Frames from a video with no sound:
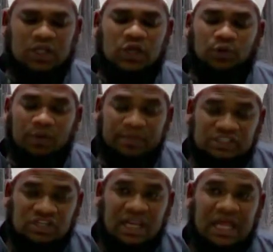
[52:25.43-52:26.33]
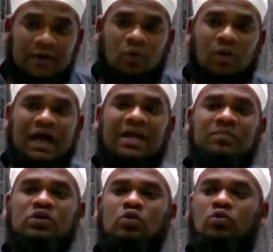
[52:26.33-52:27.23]
So he will make salah.
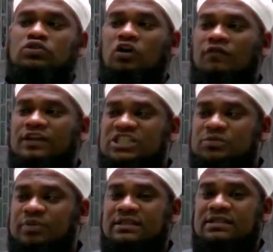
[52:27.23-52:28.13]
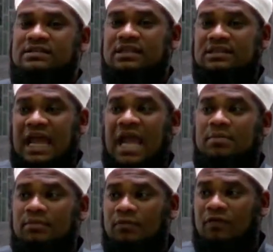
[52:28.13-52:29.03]
Why? Because of respecting the
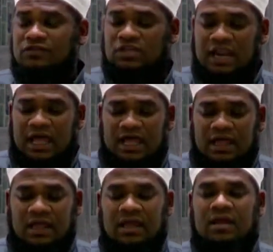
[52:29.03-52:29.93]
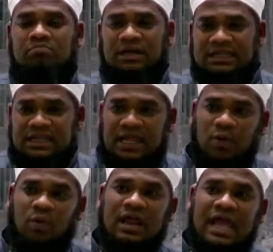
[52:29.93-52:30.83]
time of salah, but
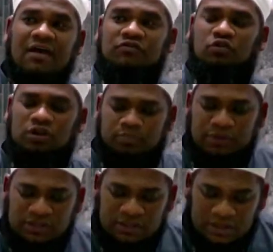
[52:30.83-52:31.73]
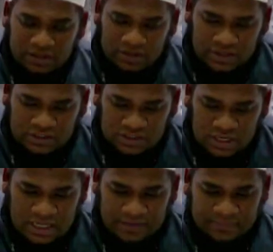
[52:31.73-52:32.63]
he will have to repeat
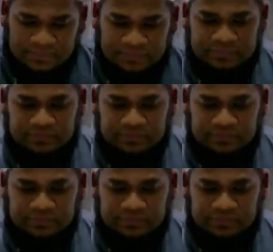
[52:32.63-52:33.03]
that salah.